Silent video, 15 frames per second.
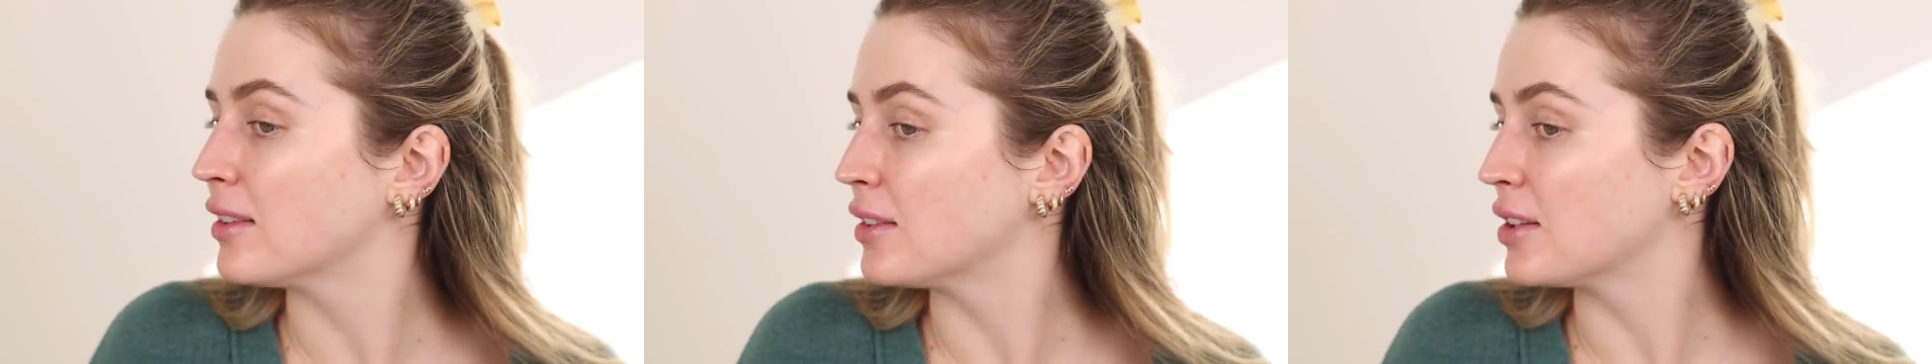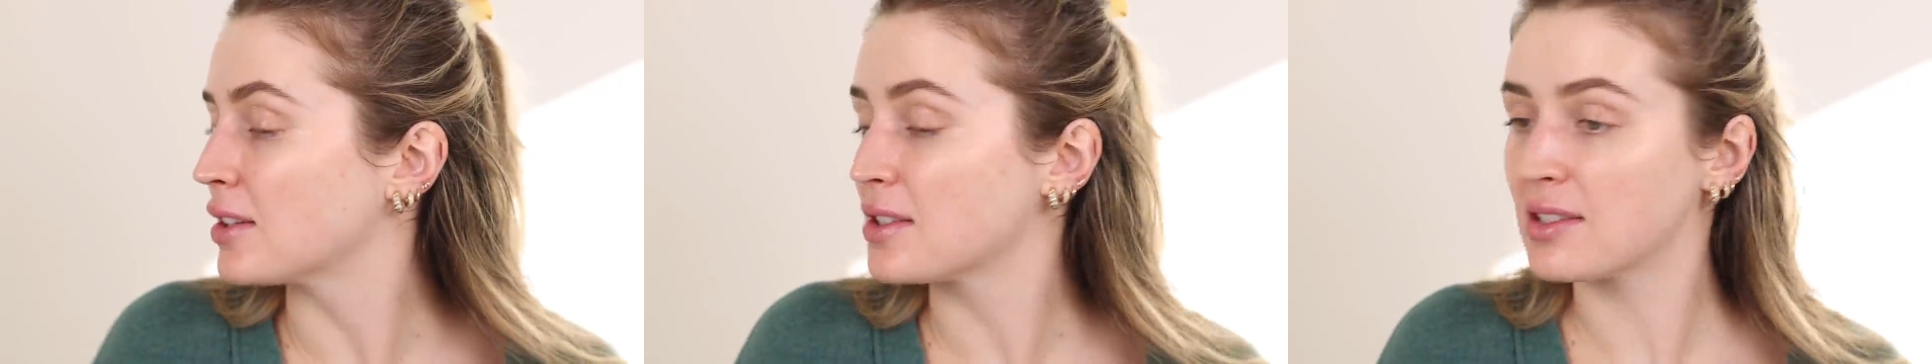It
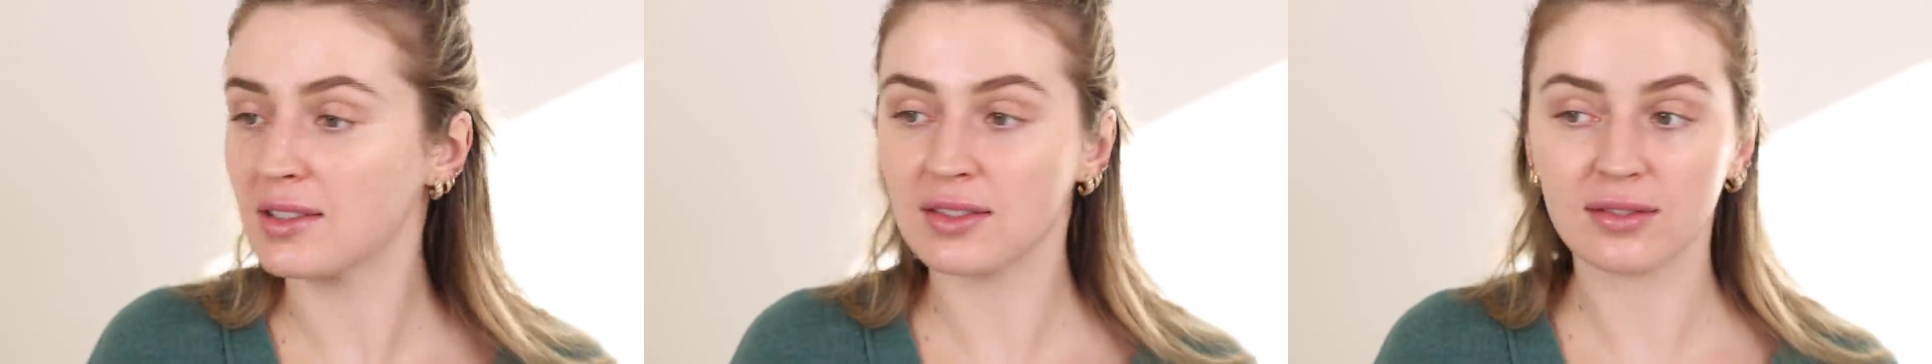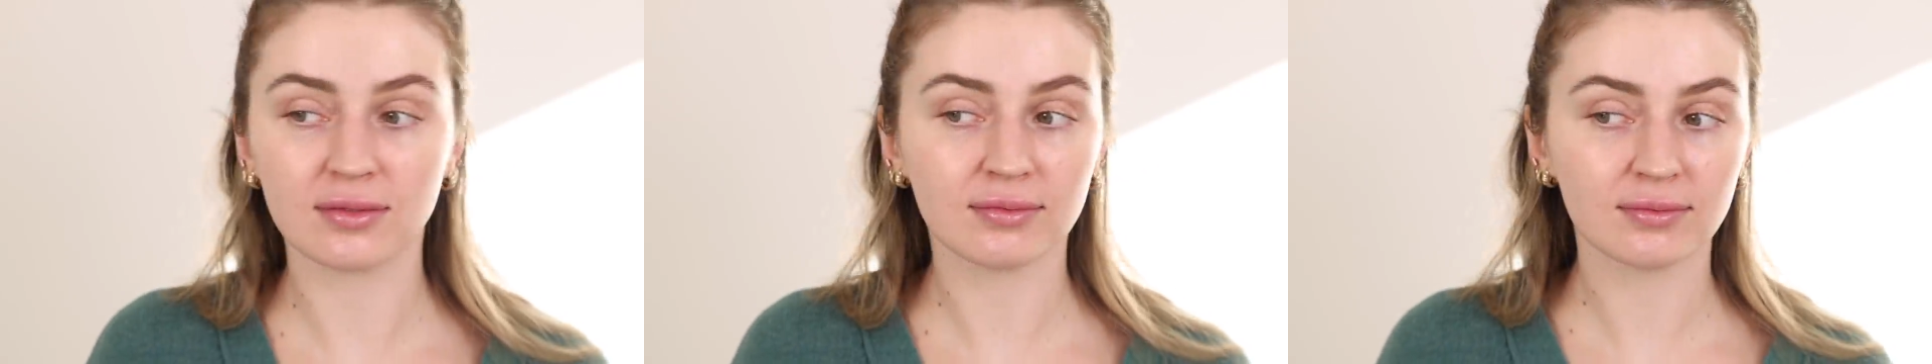
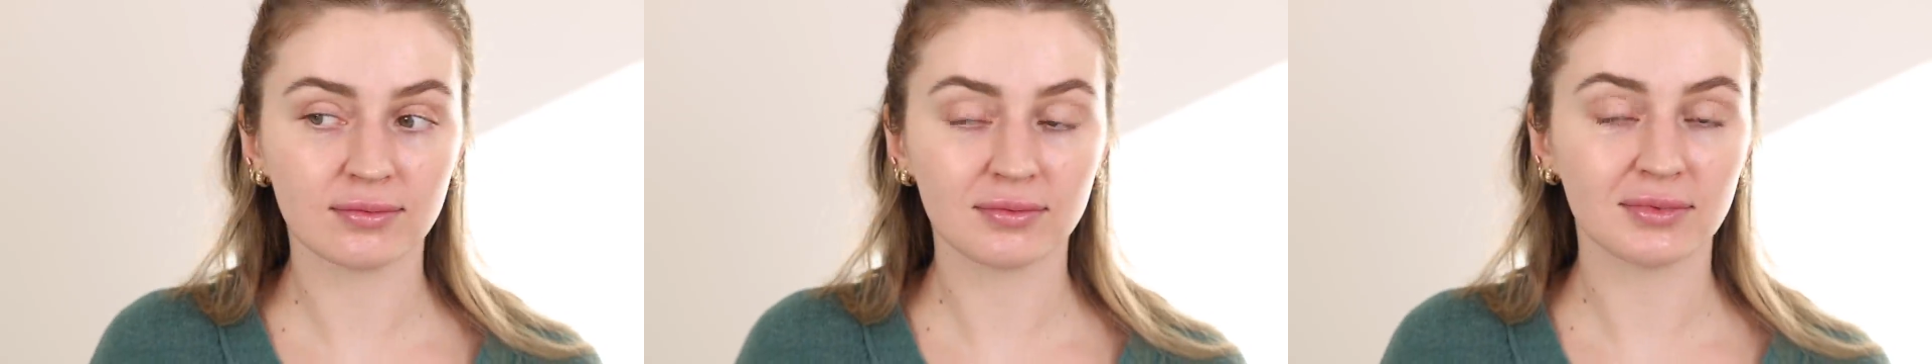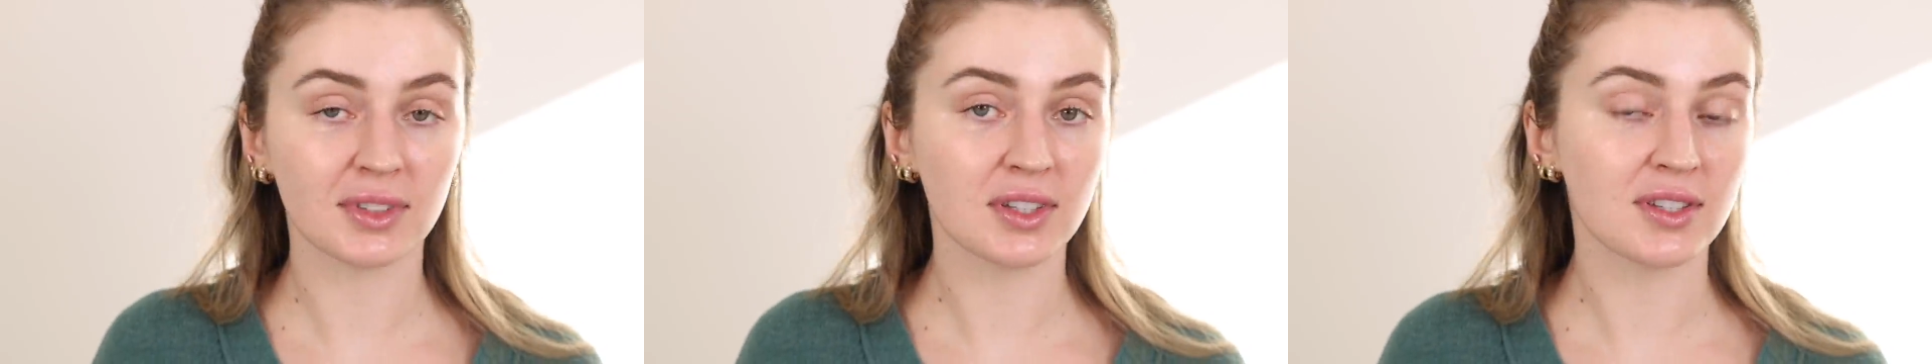looks
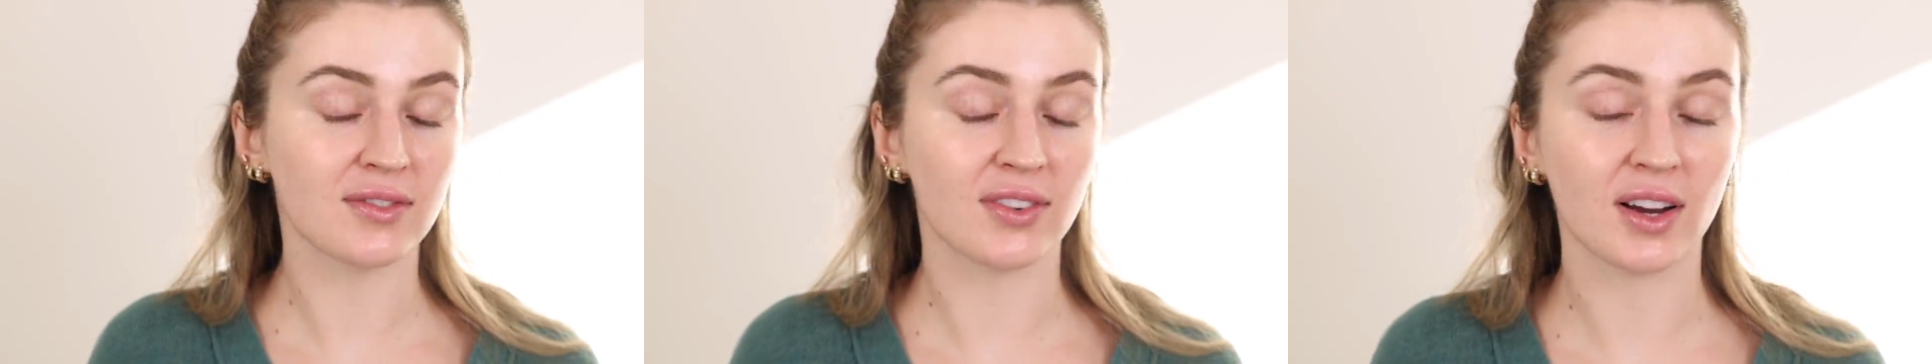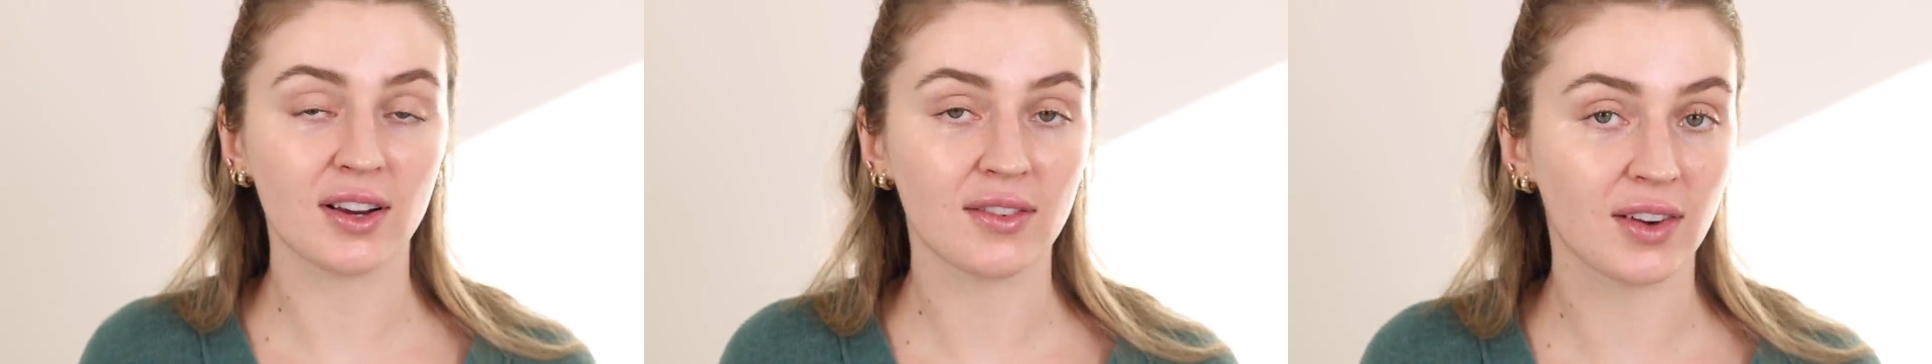Looks
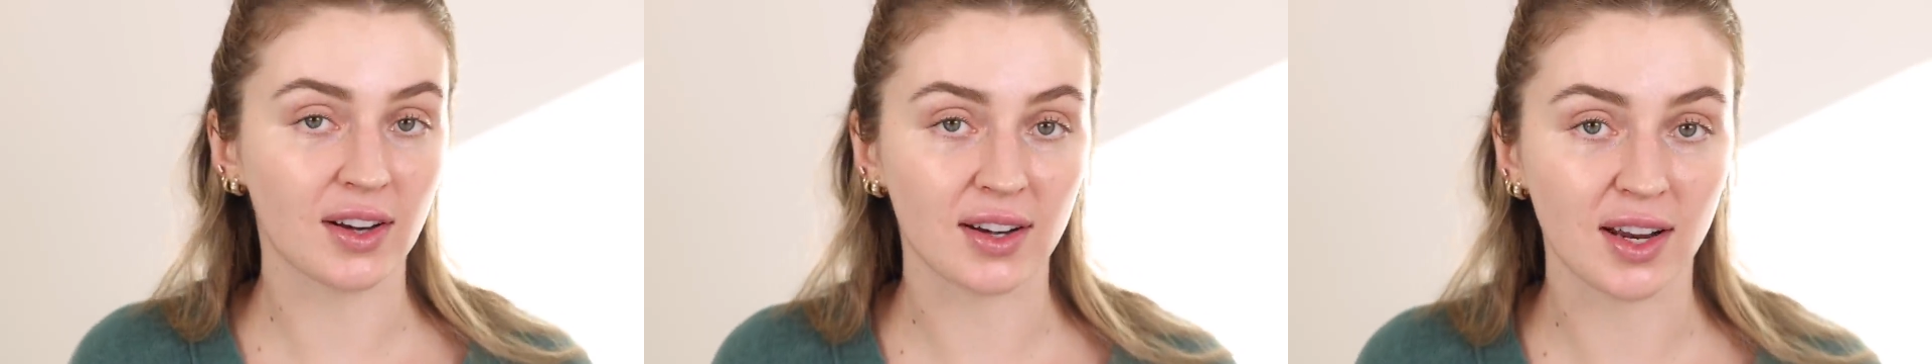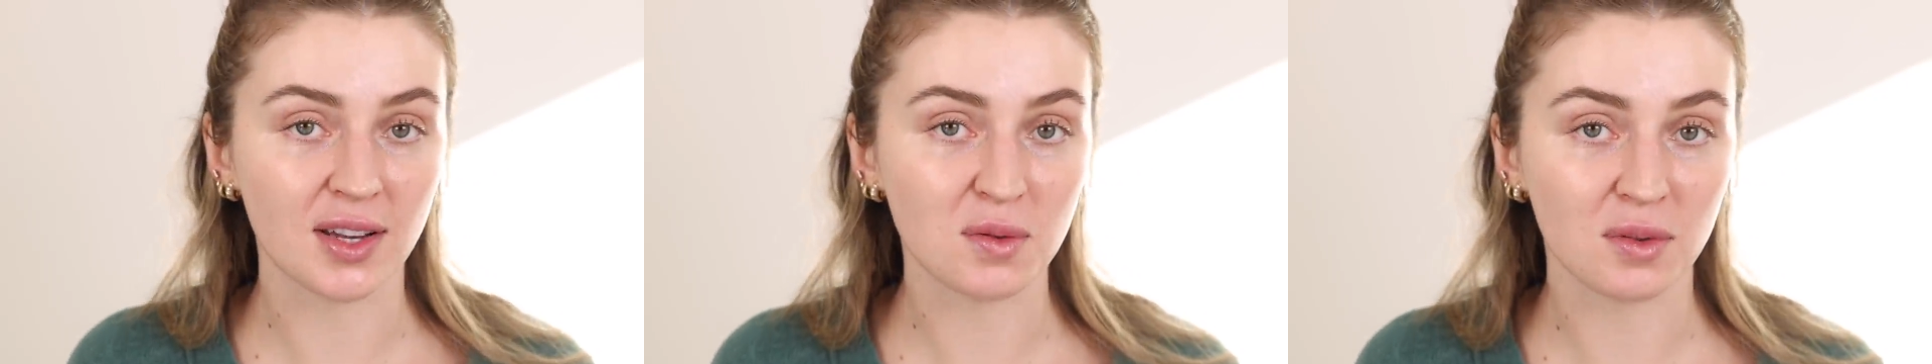very, very
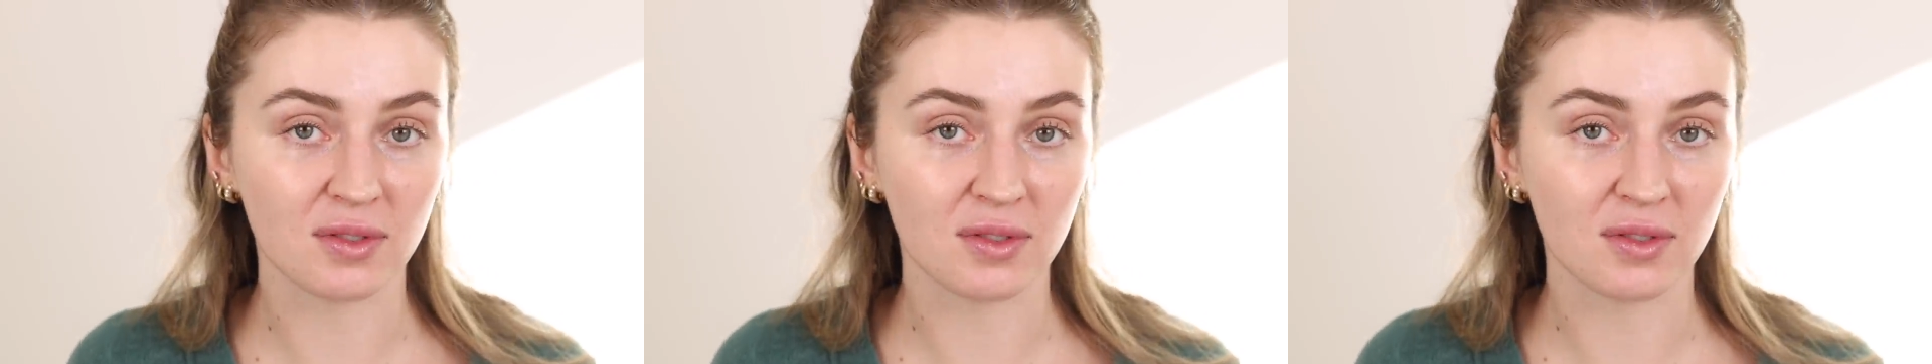nice.